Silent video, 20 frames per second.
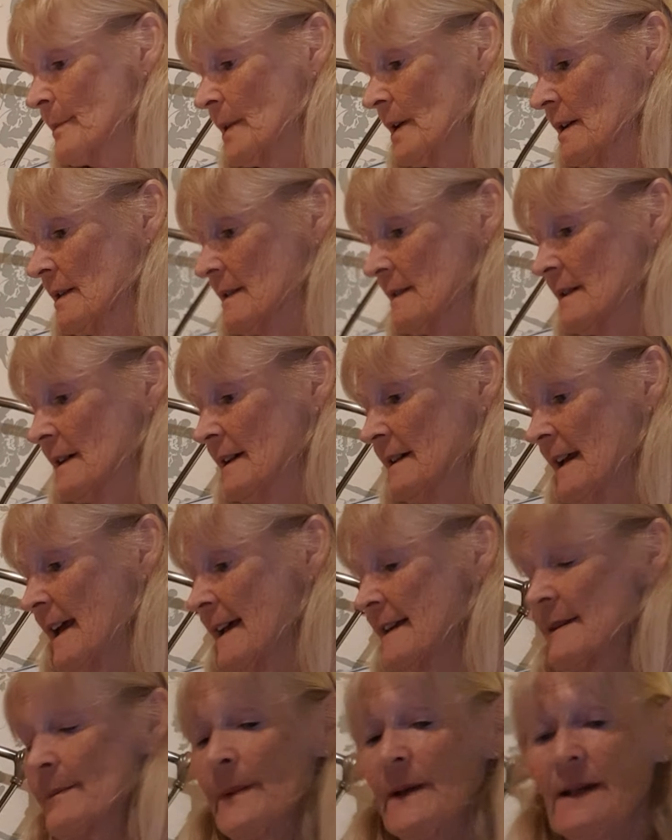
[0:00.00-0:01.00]
but it
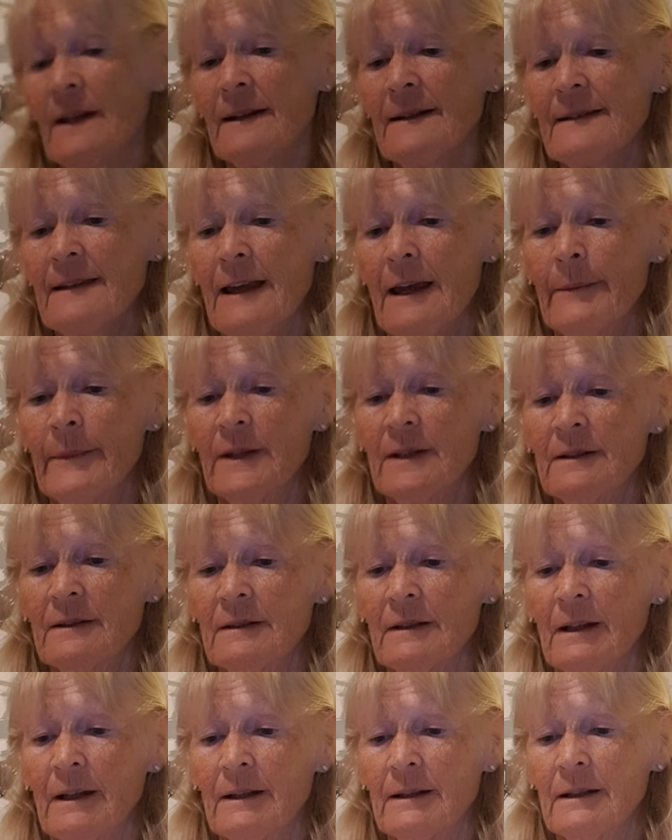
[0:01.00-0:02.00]
has been
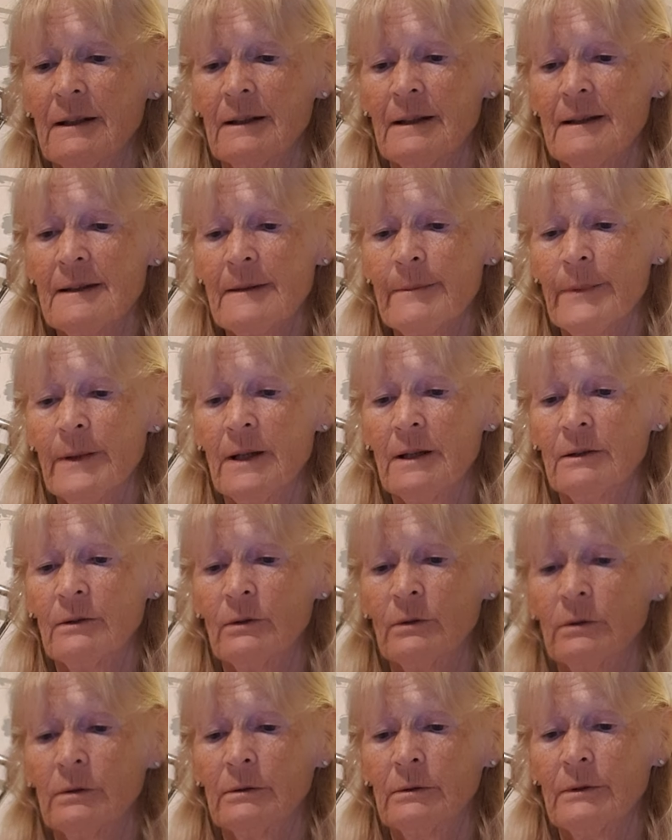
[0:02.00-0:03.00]
examined and it has been
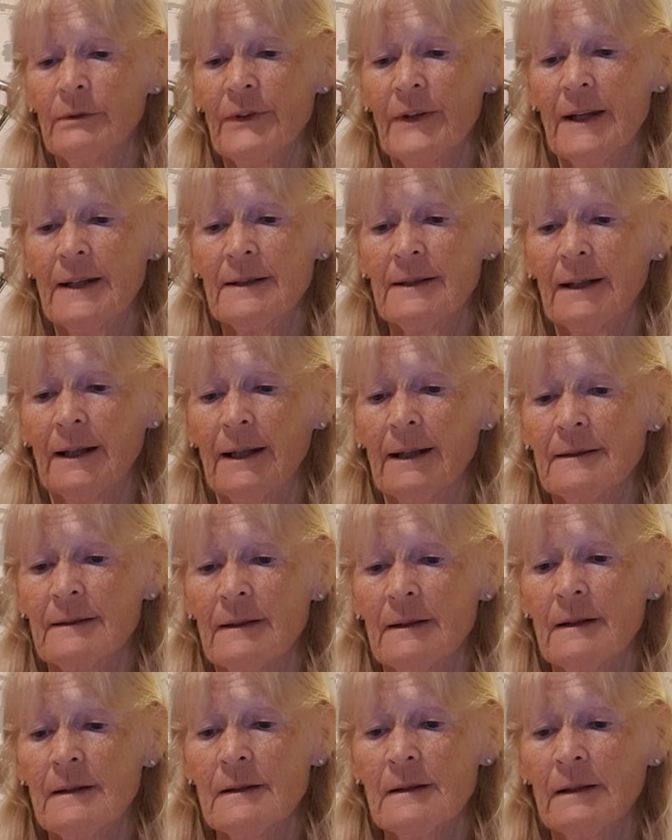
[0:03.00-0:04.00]

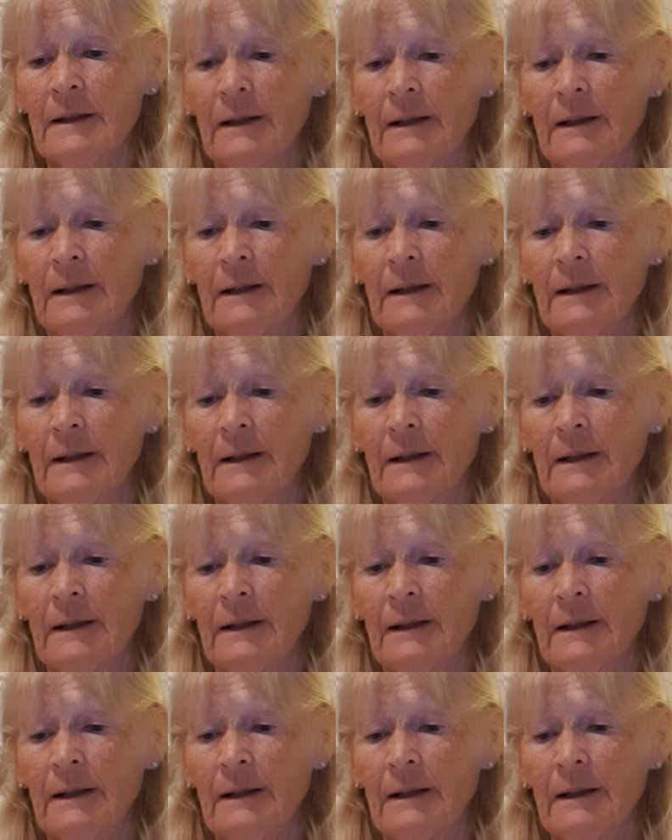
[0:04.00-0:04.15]
authenticated.